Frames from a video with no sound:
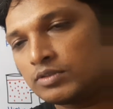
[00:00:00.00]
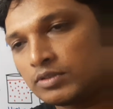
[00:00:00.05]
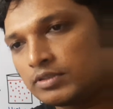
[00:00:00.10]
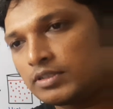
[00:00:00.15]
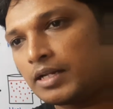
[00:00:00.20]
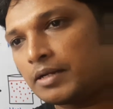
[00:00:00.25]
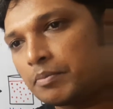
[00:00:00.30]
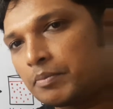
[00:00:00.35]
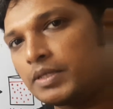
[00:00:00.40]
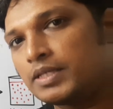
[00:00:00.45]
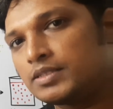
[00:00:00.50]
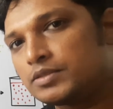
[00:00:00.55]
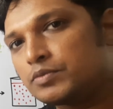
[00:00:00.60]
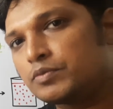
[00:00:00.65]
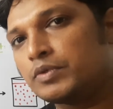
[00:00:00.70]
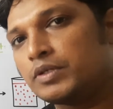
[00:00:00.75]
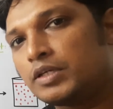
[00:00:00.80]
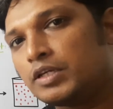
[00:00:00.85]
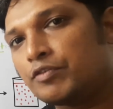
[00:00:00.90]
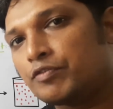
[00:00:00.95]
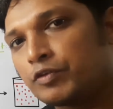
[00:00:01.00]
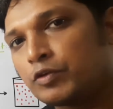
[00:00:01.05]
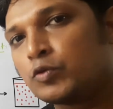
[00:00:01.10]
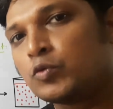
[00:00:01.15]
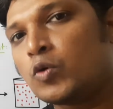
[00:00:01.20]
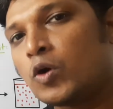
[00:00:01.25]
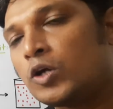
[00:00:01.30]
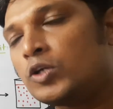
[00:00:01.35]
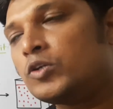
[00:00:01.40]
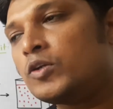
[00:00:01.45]
that means if you
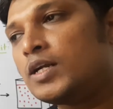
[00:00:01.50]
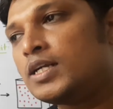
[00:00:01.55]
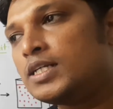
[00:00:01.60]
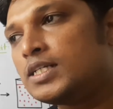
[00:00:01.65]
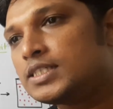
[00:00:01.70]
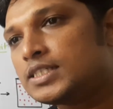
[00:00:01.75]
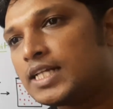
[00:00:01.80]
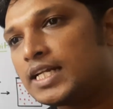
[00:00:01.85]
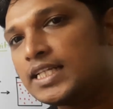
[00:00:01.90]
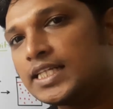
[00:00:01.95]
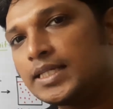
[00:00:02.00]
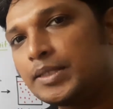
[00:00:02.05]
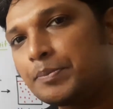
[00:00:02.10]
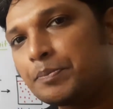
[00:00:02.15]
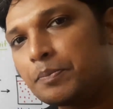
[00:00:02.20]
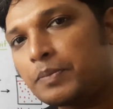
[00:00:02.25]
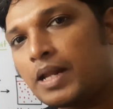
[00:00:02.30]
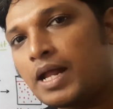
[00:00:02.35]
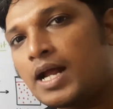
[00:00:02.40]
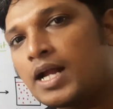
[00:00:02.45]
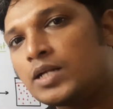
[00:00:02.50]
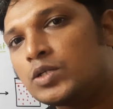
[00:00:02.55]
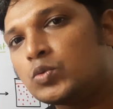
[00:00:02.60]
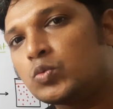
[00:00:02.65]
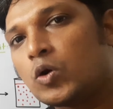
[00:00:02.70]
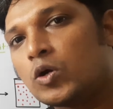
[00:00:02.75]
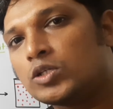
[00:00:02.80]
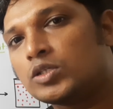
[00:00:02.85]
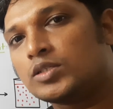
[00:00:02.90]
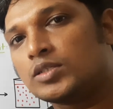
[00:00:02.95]
want to understand the
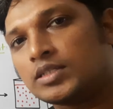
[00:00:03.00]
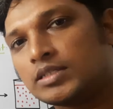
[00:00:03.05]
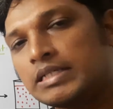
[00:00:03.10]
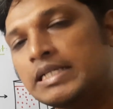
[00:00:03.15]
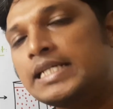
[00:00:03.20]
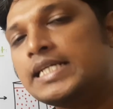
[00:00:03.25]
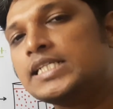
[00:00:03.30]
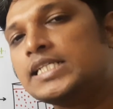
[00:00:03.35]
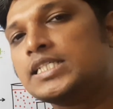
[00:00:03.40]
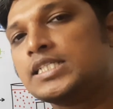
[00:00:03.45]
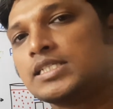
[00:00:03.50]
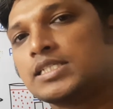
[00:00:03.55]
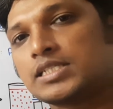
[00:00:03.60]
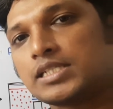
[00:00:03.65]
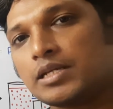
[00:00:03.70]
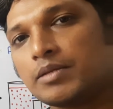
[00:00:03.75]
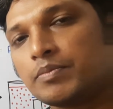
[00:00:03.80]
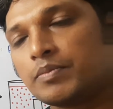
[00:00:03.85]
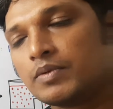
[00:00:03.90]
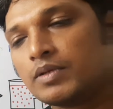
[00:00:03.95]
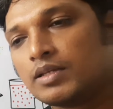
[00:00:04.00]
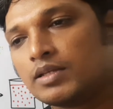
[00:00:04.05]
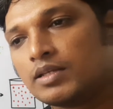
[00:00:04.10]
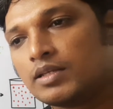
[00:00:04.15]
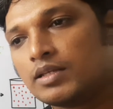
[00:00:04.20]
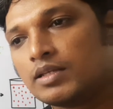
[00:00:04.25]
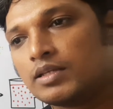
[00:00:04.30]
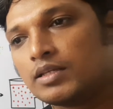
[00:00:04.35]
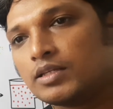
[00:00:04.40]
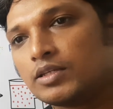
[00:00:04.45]
plant-water relationship,
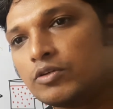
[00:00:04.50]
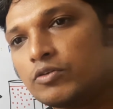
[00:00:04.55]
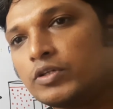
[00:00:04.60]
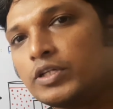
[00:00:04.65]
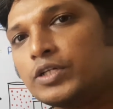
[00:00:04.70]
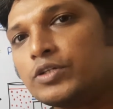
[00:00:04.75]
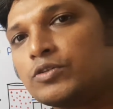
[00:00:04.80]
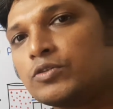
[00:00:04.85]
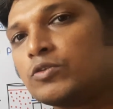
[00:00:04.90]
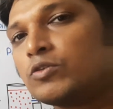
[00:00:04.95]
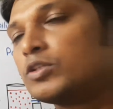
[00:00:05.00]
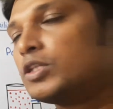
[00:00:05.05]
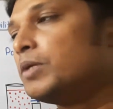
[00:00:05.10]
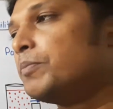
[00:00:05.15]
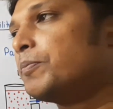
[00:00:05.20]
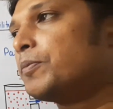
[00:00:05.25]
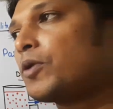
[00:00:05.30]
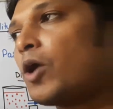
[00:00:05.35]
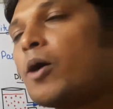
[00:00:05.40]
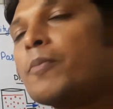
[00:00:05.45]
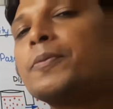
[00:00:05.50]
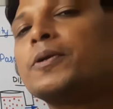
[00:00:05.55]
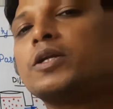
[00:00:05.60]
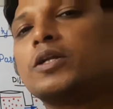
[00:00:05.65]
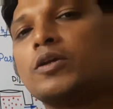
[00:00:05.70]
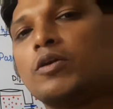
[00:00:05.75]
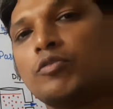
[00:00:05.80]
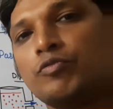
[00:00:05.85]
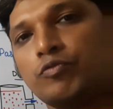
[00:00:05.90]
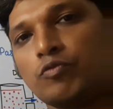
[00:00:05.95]
you need to know the
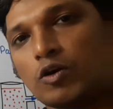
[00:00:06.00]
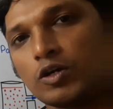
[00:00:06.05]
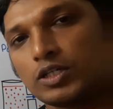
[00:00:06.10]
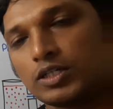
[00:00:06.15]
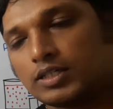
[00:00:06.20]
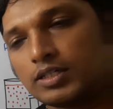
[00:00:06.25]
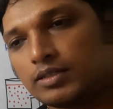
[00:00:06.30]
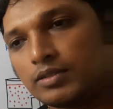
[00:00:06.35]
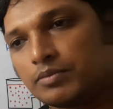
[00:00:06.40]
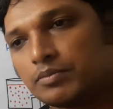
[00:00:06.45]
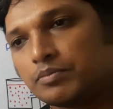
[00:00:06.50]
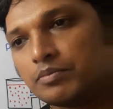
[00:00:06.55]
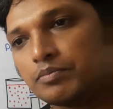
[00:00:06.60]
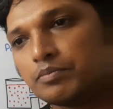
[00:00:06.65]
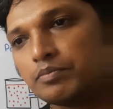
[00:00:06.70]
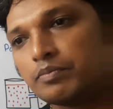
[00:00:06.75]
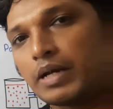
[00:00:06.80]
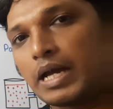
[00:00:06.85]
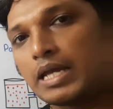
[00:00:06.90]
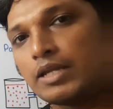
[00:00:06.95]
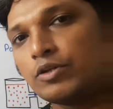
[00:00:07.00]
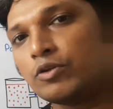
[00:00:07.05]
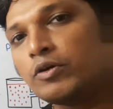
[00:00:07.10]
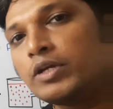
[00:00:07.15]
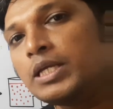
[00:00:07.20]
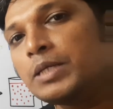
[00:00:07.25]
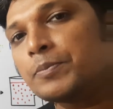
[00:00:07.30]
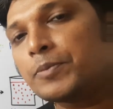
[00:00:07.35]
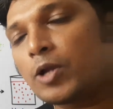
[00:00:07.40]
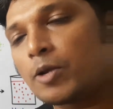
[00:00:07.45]
property of water. By
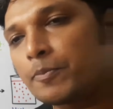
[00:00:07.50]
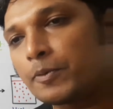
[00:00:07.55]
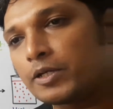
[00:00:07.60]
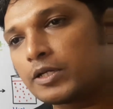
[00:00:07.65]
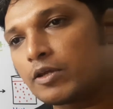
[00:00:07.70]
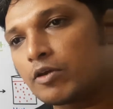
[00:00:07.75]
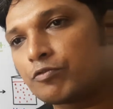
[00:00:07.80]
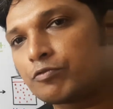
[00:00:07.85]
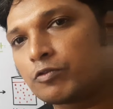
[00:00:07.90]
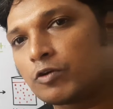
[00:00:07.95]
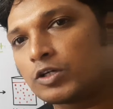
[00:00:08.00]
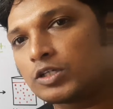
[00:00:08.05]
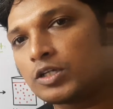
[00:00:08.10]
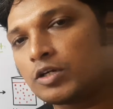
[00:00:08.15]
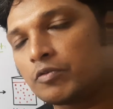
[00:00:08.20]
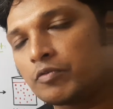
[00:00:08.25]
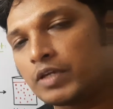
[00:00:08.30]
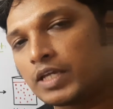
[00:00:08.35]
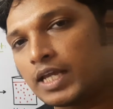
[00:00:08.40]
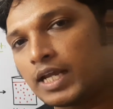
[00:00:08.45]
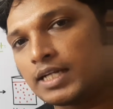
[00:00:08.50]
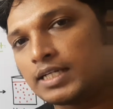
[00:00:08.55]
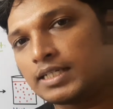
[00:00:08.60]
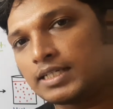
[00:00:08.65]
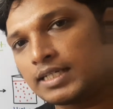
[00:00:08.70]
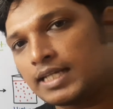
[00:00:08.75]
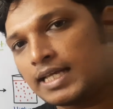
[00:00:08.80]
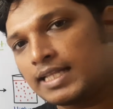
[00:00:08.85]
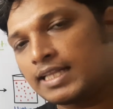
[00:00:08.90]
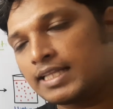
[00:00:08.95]
knowing property of water, we can
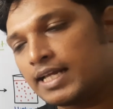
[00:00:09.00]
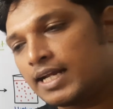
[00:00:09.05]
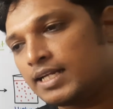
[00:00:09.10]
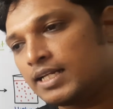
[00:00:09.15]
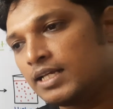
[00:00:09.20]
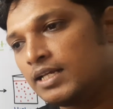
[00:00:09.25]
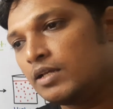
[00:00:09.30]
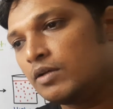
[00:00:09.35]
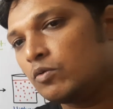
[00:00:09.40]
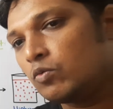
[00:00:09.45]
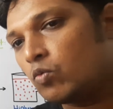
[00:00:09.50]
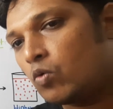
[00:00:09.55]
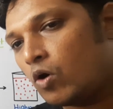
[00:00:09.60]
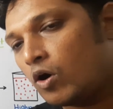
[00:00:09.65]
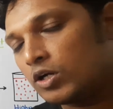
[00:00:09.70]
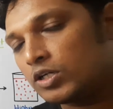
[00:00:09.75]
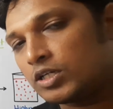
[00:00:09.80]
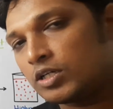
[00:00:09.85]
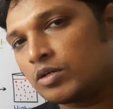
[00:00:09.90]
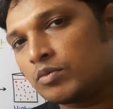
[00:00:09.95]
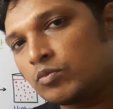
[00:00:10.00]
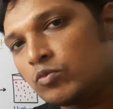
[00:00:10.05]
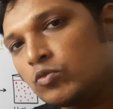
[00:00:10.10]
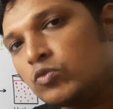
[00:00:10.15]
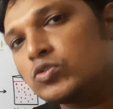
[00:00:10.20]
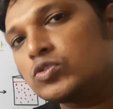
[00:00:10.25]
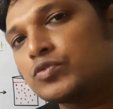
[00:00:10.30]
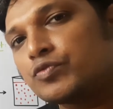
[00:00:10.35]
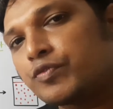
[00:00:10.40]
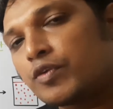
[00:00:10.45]
tell that water
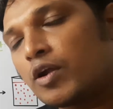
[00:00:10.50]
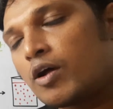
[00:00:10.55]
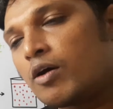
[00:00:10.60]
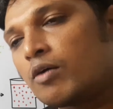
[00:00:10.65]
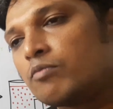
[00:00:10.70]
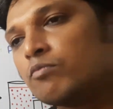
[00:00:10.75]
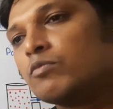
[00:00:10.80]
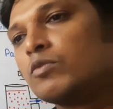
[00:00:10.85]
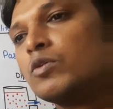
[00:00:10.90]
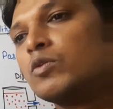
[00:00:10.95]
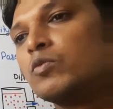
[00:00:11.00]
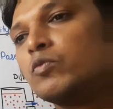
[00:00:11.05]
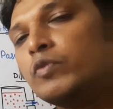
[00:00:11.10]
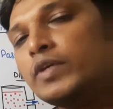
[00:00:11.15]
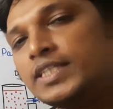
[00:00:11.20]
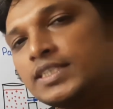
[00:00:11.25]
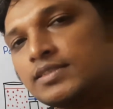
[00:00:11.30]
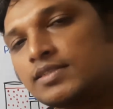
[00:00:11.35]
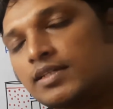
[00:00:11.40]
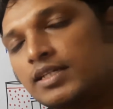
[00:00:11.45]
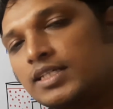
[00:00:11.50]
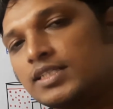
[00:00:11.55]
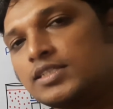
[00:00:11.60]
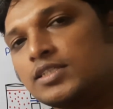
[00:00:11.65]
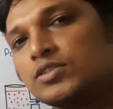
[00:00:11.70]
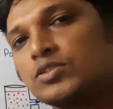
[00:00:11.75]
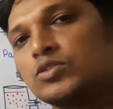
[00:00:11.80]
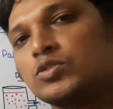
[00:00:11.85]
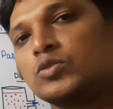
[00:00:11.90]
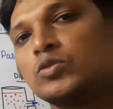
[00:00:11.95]
moves from which
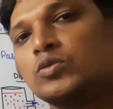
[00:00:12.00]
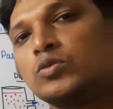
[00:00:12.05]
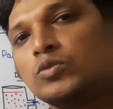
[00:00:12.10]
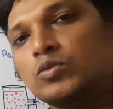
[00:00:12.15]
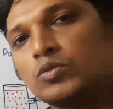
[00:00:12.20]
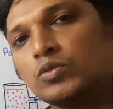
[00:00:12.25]
region to